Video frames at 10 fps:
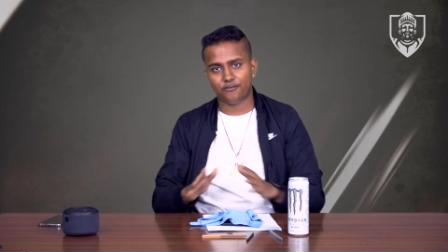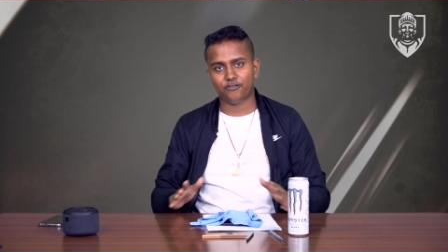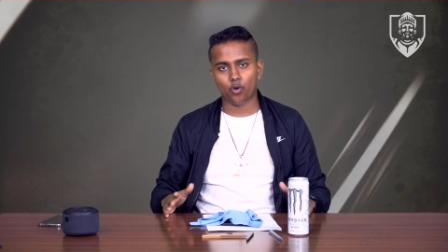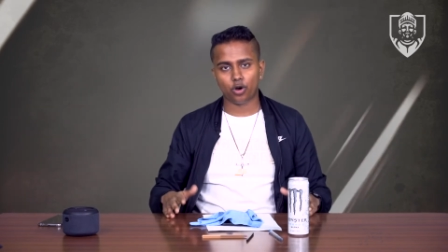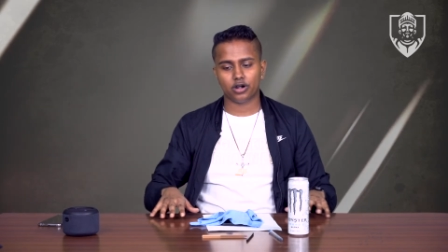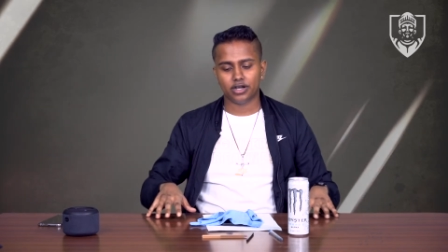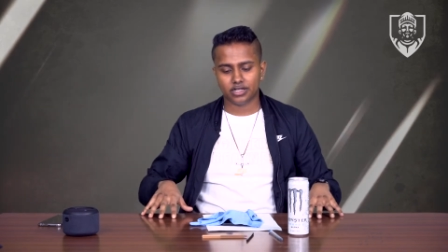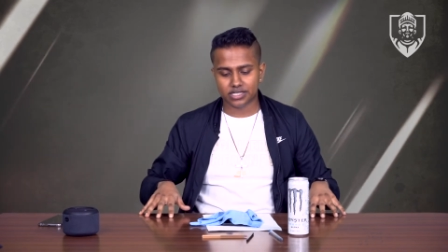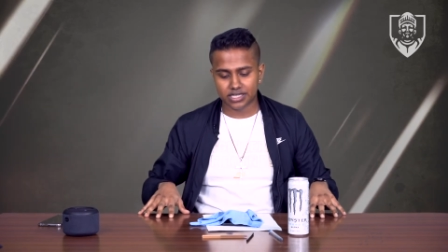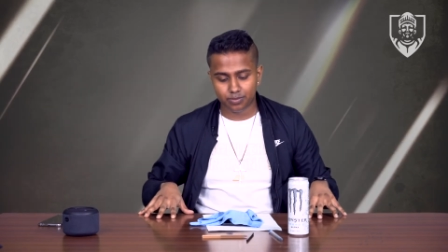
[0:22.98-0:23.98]
for
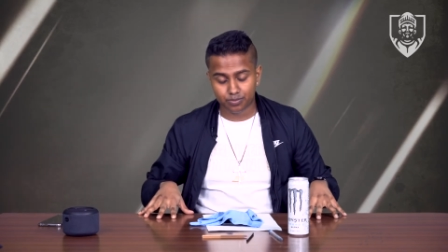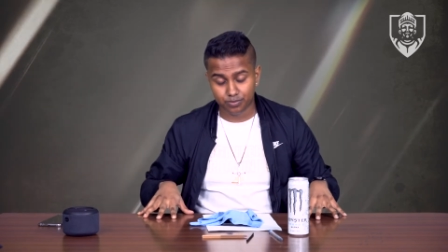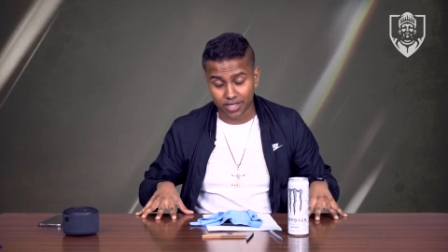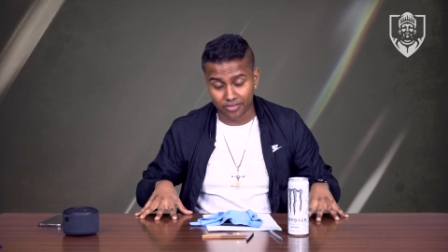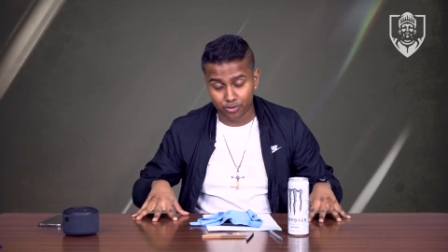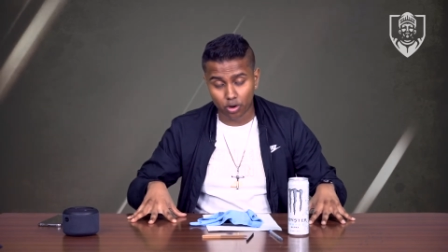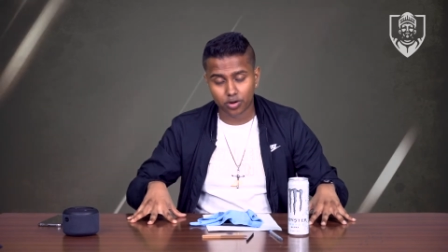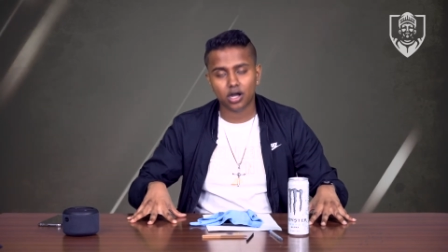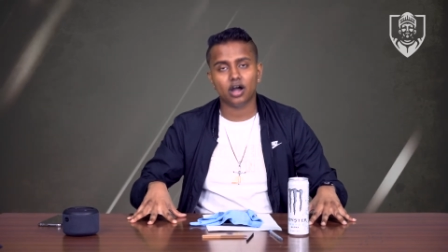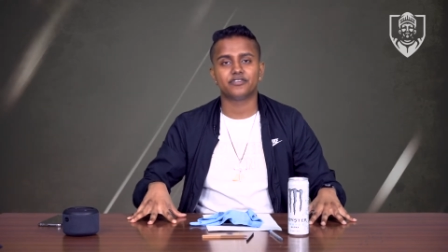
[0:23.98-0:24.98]
the
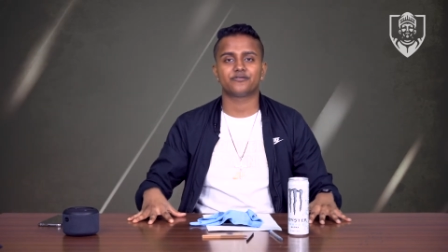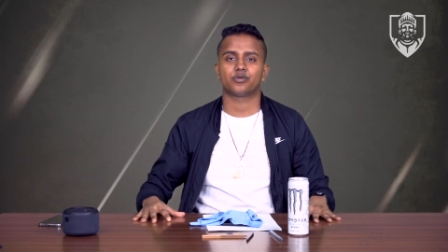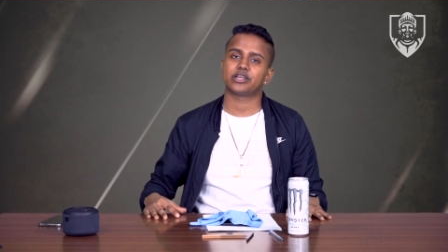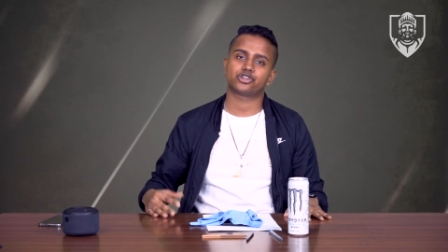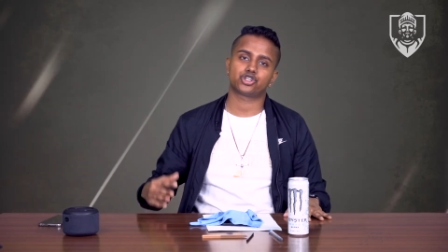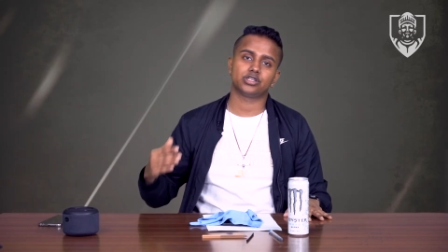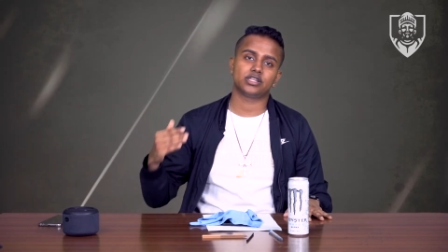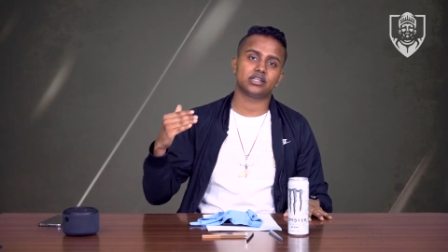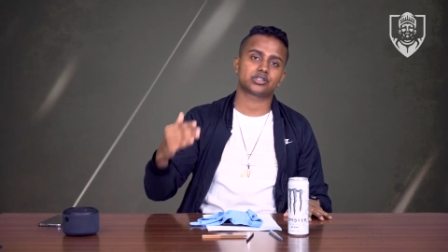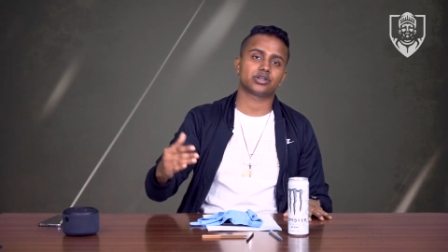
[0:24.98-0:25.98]
plethora of information
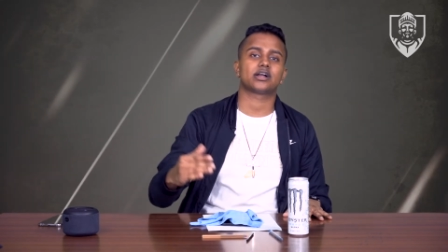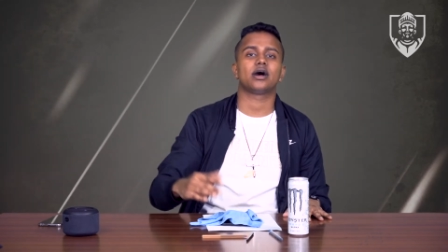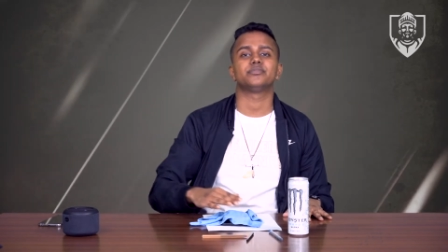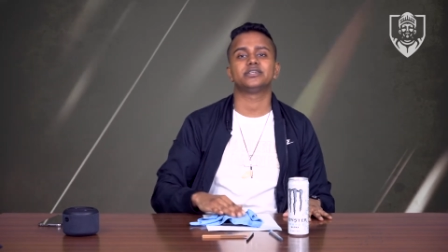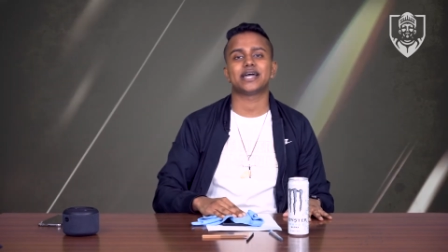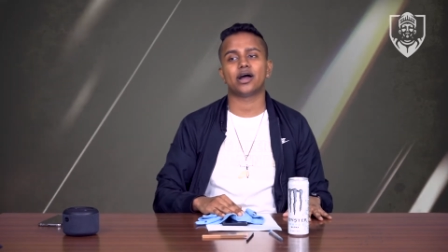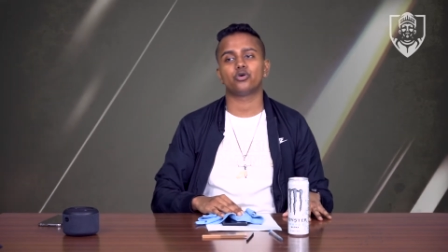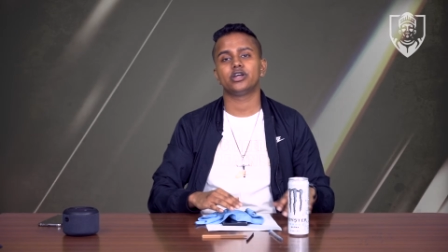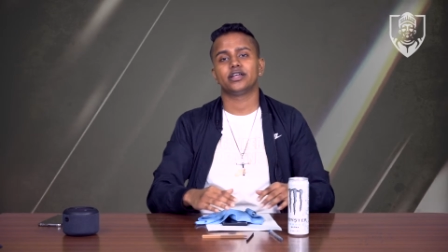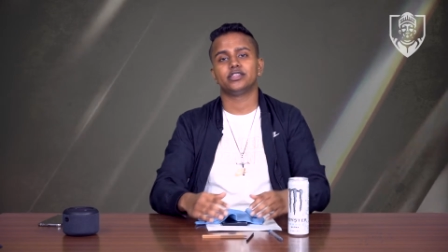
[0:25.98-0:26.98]
that is going to come down
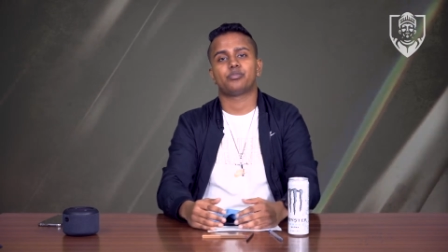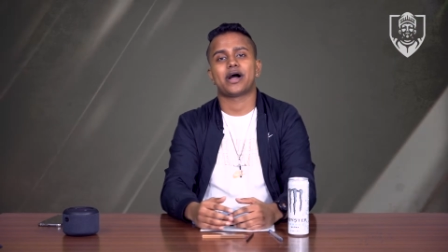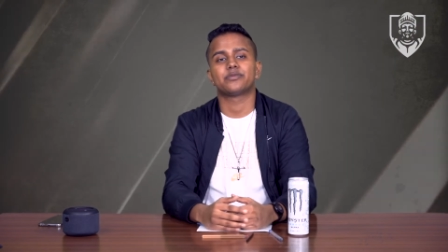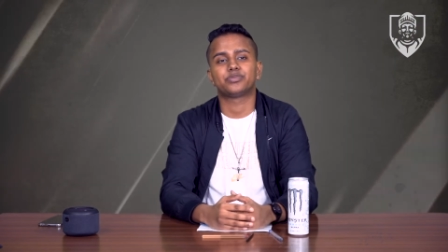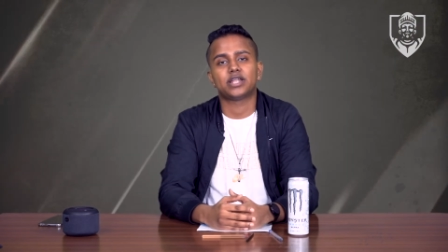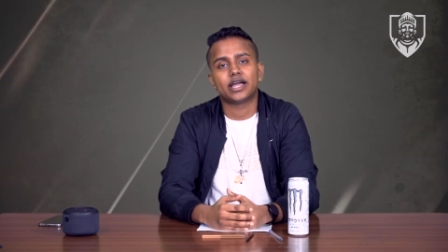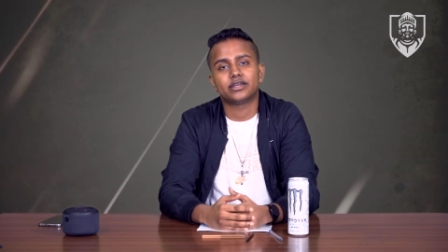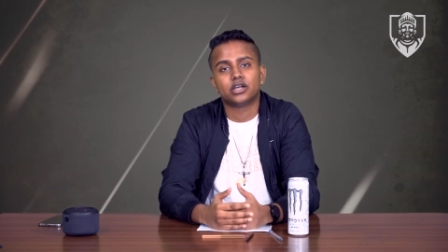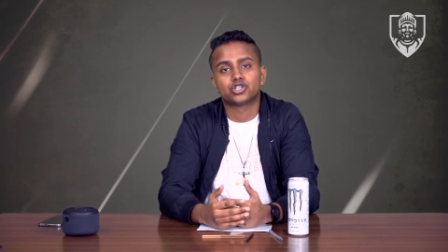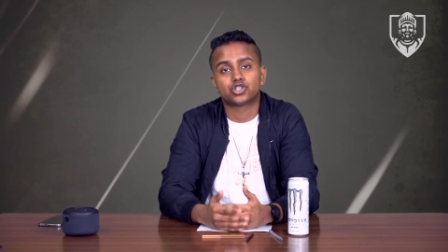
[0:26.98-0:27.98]
the pipeline
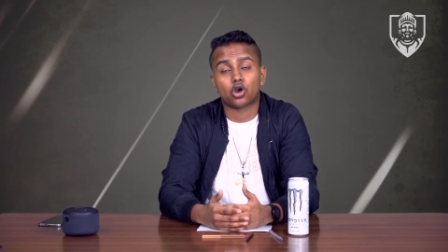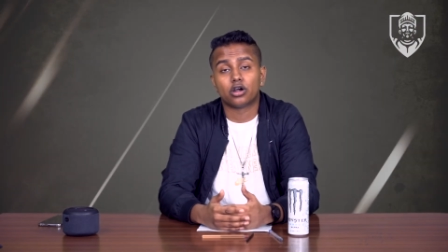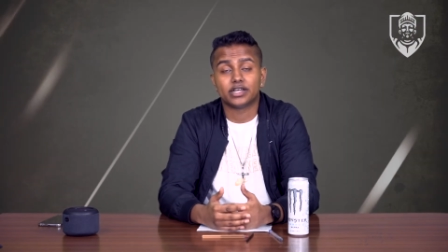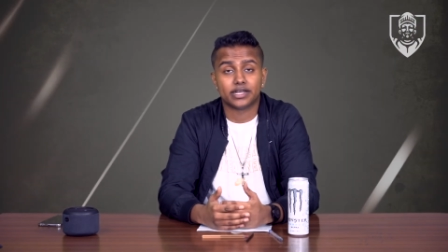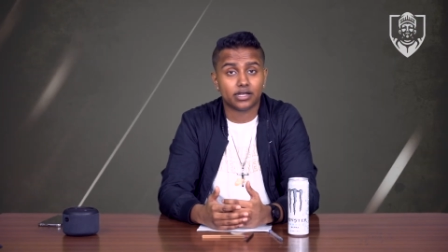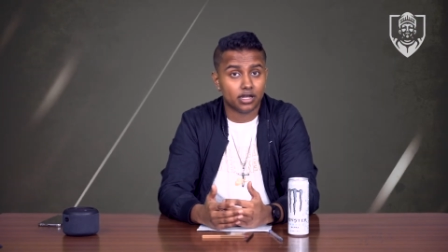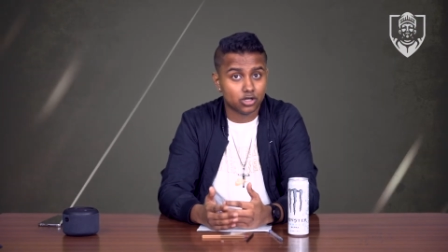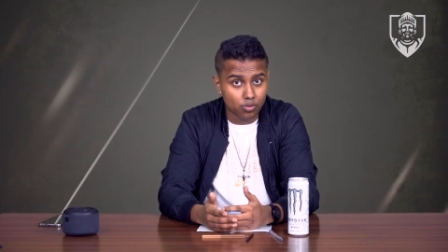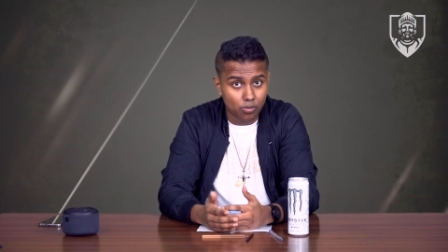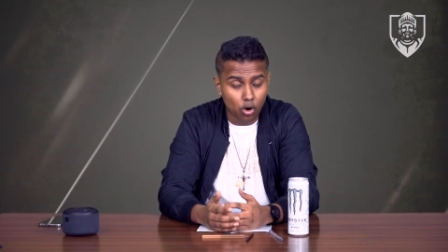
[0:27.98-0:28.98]
starting
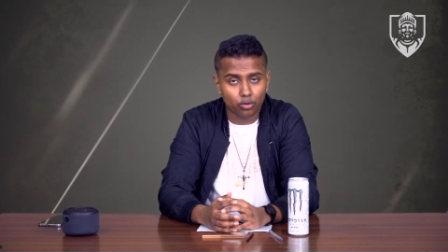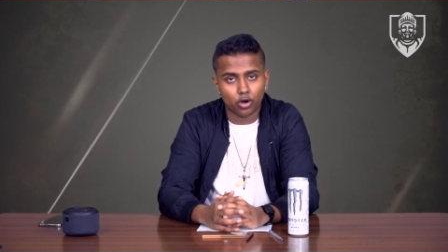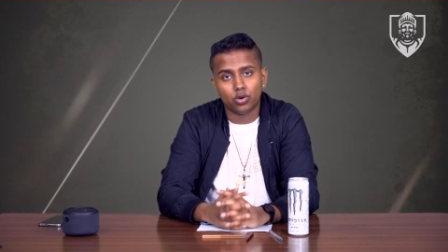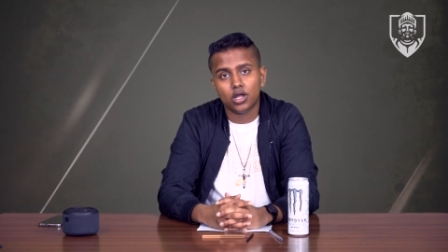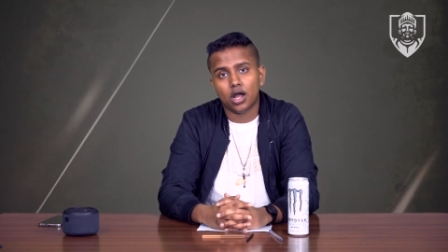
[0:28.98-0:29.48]
tomorrow.